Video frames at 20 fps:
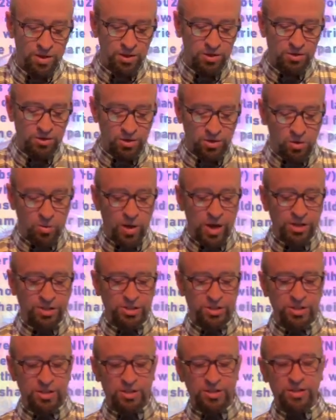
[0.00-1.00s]
So the
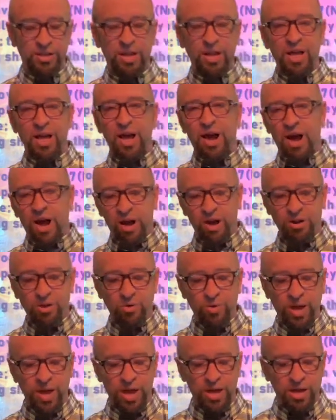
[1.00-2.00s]
question is, are
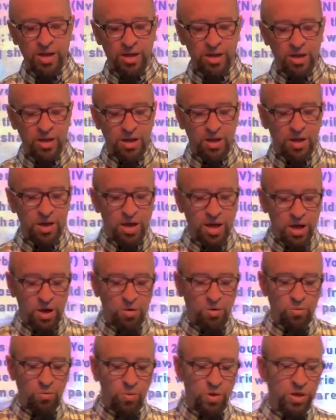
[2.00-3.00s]
you hanging
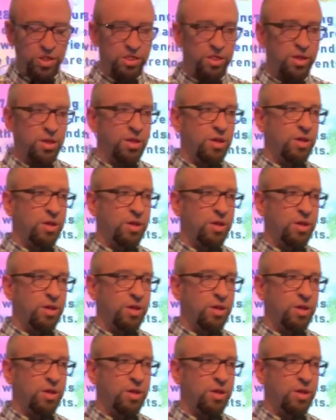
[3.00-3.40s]
out with